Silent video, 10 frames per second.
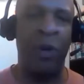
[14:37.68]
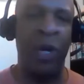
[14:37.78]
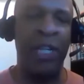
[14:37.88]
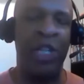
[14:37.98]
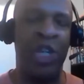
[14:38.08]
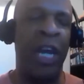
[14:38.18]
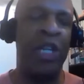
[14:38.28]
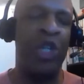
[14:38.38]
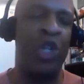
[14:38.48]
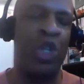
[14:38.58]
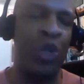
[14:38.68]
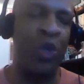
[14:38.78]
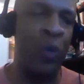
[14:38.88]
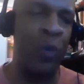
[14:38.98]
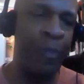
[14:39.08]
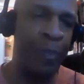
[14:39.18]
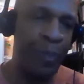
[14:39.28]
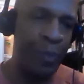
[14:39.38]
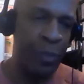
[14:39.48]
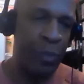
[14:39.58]
and I changed to
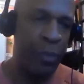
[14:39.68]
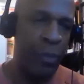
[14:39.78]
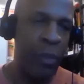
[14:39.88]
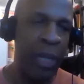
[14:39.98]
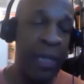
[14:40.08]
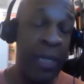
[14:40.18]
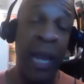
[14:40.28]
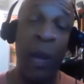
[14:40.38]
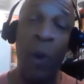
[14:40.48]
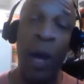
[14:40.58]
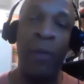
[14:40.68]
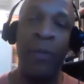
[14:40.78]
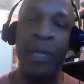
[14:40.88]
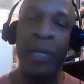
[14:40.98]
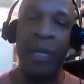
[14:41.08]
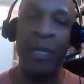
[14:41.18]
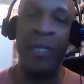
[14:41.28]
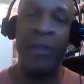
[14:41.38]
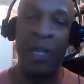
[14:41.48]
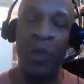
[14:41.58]
saying, wow,
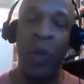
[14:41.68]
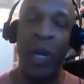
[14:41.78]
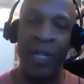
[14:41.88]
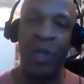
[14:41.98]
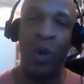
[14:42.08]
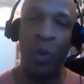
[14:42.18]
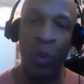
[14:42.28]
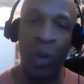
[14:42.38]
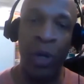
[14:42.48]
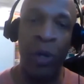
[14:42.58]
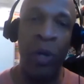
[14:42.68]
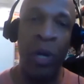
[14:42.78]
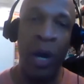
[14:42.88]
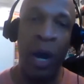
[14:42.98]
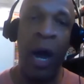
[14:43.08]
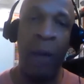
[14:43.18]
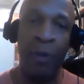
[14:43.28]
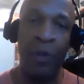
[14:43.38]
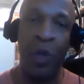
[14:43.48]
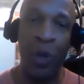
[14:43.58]
these weights are a real
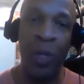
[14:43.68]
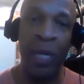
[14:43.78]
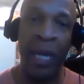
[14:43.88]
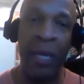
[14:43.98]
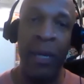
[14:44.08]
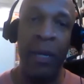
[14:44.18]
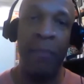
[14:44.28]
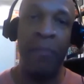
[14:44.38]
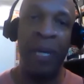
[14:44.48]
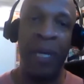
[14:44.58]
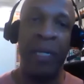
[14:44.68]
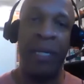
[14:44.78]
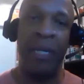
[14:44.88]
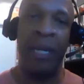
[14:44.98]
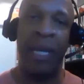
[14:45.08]
opportunity, because it